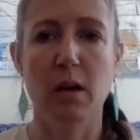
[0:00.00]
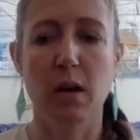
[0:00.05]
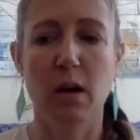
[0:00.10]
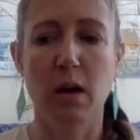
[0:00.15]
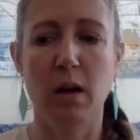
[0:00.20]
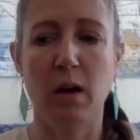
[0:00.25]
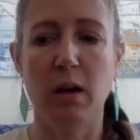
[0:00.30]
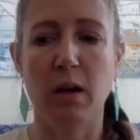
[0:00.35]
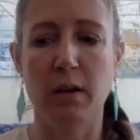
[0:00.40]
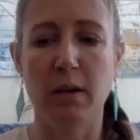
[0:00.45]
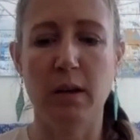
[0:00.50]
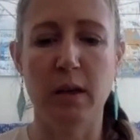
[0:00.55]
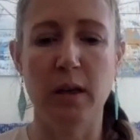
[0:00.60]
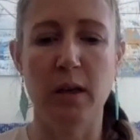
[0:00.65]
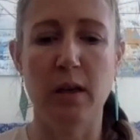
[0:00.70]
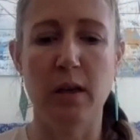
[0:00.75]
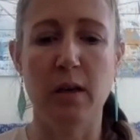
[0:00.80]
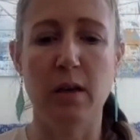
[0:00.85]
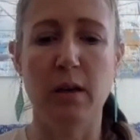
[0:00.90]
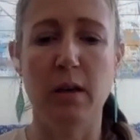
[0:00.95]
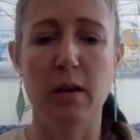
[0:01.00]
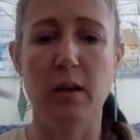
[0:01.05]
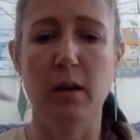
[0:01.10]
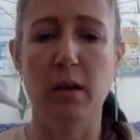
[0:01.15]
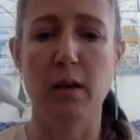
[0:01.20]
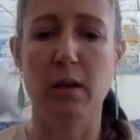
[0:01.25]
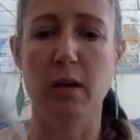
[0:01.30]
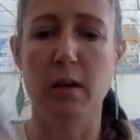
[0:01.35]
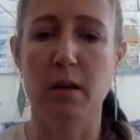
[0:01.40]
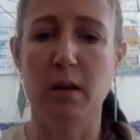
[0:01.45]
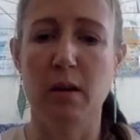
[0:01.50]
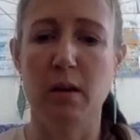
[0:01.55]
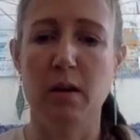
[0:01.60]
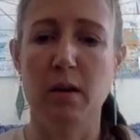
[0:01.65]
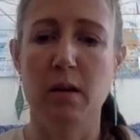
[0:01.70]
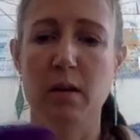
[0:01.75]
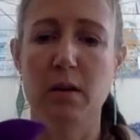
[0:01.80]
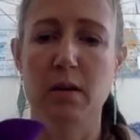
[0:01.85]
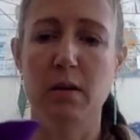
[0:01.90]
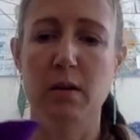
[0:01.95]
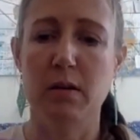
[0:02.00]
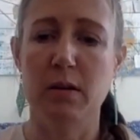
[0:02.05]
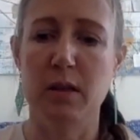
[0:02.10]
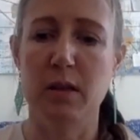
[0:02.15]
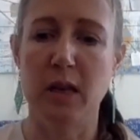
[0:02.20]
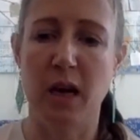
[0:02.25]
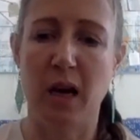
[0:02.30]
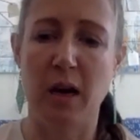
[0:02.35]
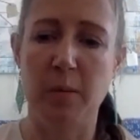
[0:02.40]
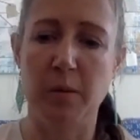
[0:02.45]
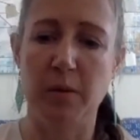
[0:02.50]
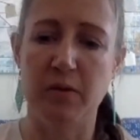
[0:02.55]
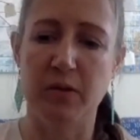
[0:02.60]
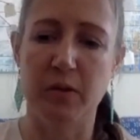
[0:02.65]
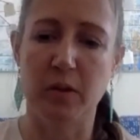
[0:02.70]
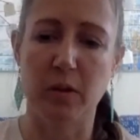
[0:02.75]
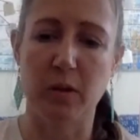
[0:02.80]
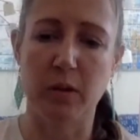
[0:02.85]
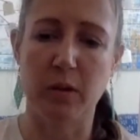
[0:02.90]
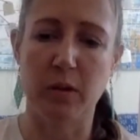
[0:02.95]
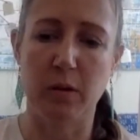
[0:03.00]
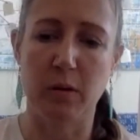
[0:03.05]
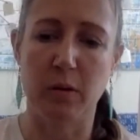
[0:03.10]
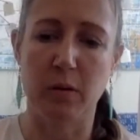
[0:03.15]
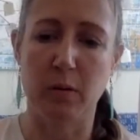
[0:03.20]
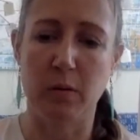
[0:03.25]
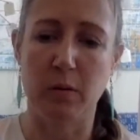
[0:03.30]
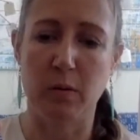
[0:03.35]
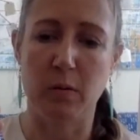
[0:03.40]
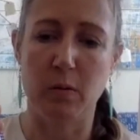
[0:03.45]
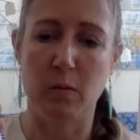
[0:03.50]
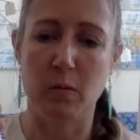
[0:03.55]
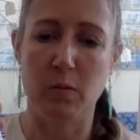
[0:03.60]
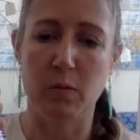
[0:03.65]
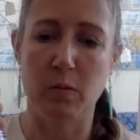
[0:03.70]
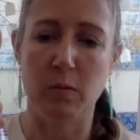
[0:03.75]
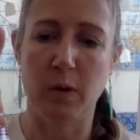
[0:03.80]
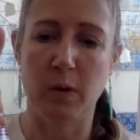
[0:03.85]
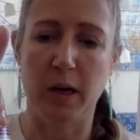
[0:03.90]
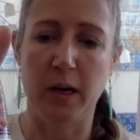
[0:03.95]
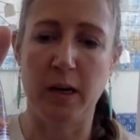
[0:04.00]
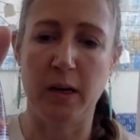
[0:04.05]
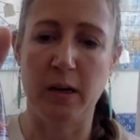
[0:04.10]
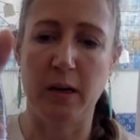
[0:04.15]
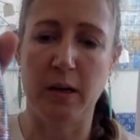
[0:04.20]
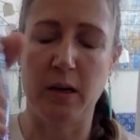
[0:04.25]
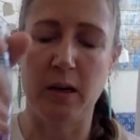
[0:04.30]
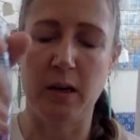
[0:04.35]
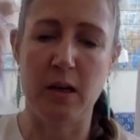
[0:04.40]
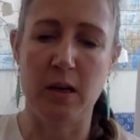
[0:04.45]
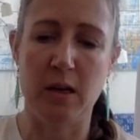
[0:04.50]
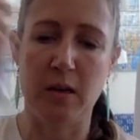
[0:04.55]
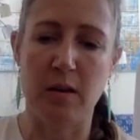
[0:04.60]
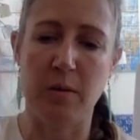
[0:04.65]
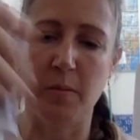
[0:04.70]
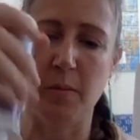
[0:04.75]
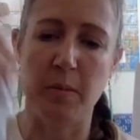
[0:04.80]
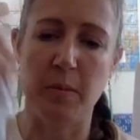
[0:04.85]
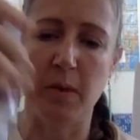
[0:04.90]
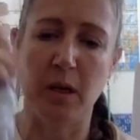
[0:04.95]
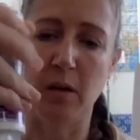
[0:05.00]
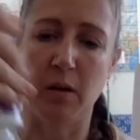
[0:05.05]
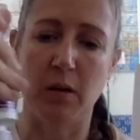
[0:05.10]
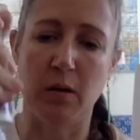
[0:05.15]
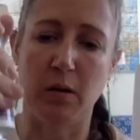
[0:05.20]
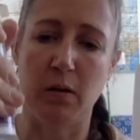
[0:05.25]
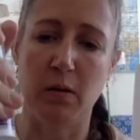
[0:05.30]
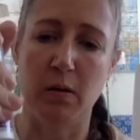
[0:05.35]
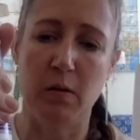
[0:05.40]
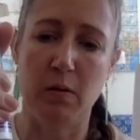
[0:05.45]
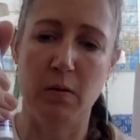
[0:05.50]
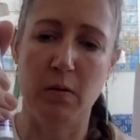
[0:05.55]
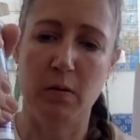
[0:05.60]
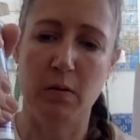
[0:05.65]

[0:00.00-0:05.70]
a little dab of glue right in the middle